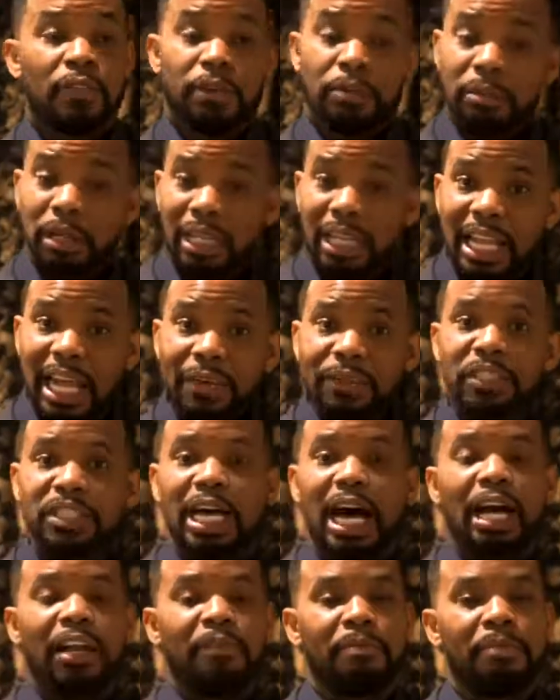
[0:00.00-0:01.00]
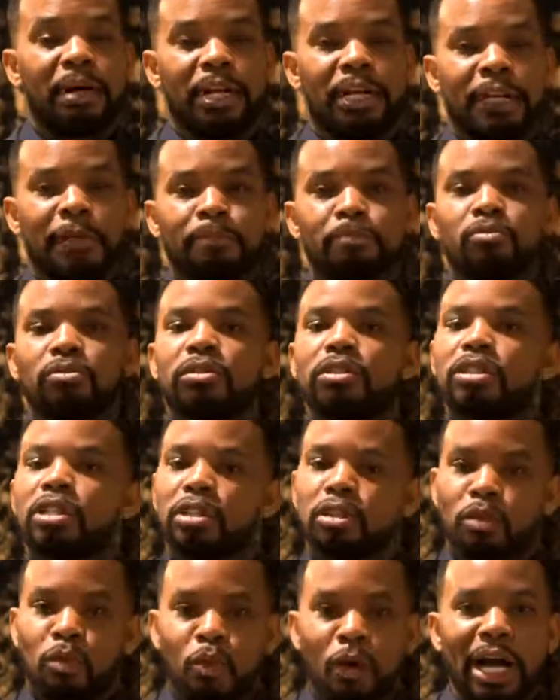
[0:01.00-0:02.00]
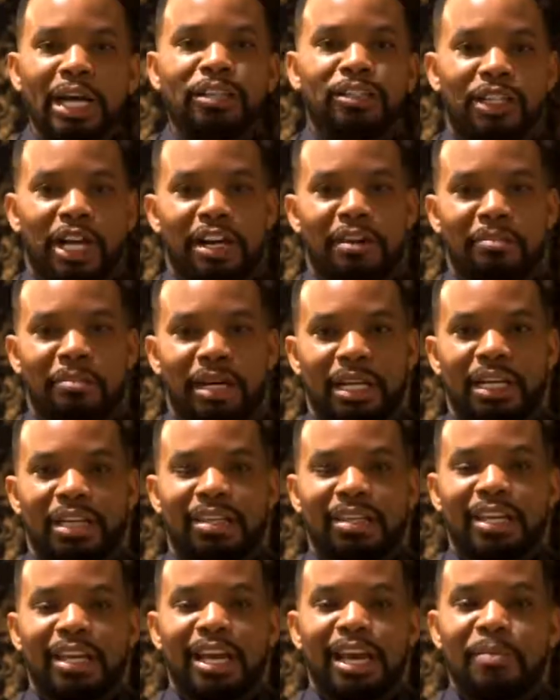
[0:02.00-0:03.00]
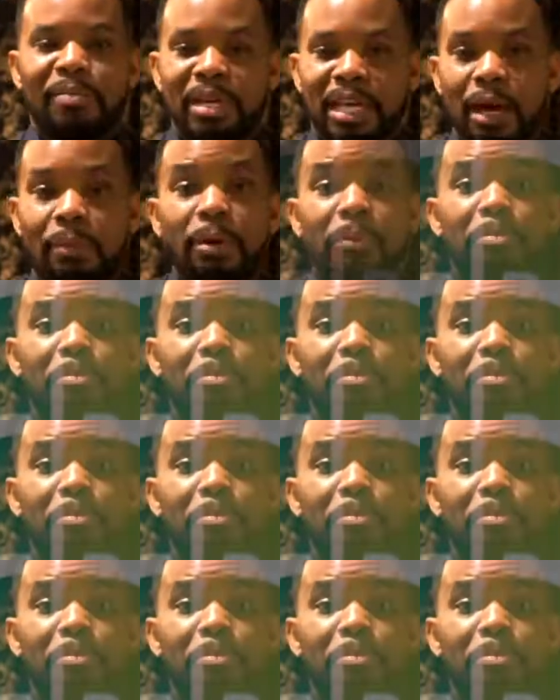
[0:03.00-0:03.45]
from the left side of money to the right side of money and become